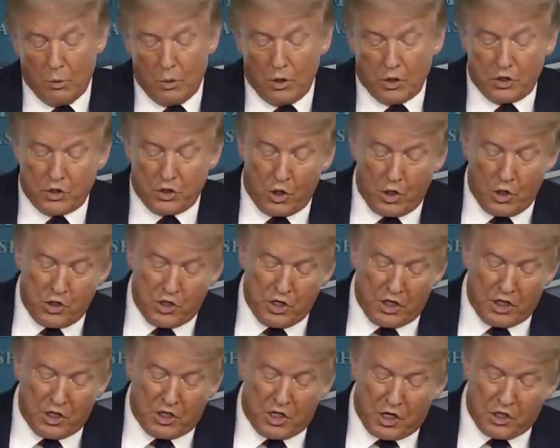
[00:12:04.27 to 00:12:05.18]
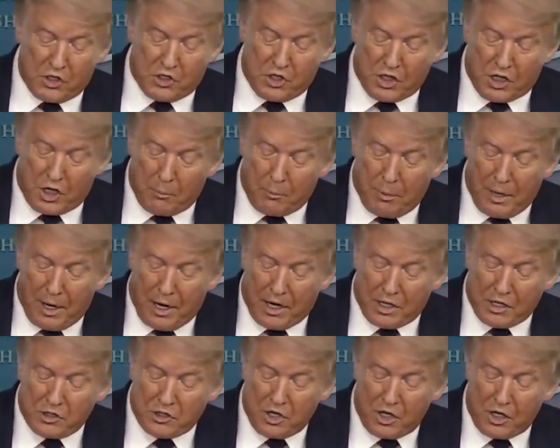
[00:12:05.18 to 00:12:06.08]
We're surging testing
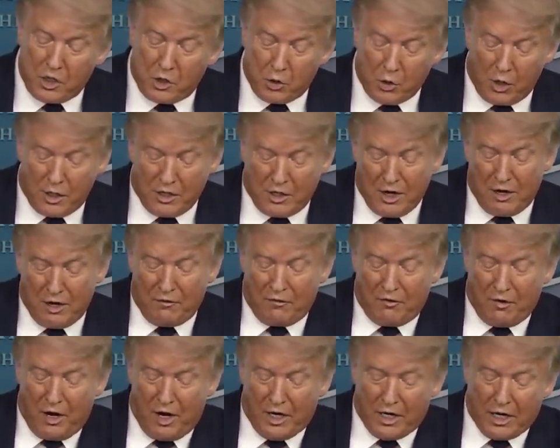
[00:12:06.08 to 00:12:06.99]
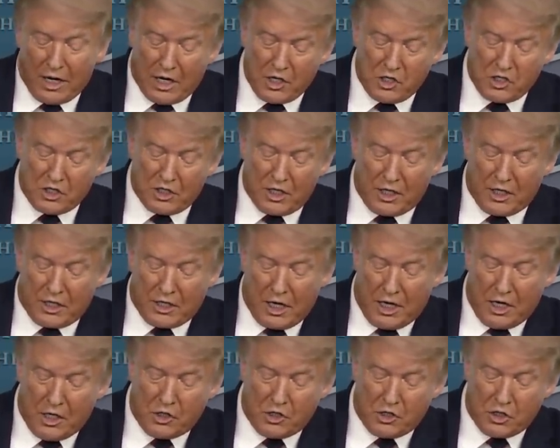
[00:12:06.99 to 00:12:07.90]
capacity to identify and isolate
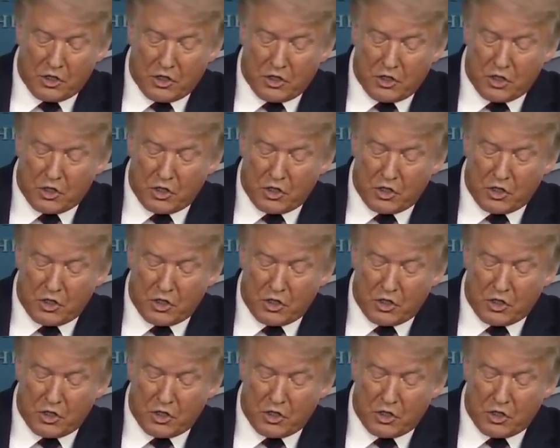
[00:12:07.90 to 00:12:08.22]
cases.